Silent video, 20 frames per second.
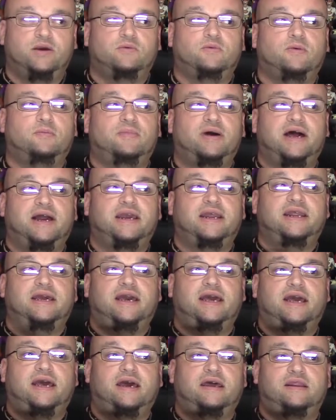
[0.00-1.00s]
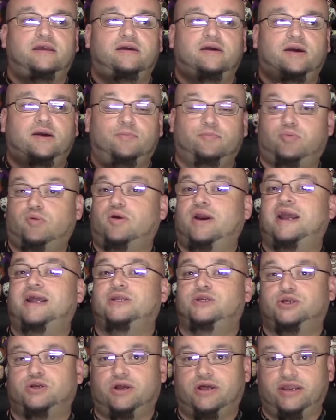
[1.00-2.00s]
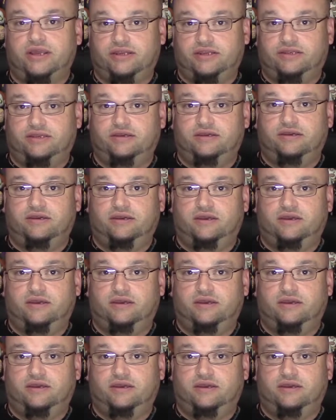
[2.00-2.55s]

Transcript: Well, mine had a branch on it.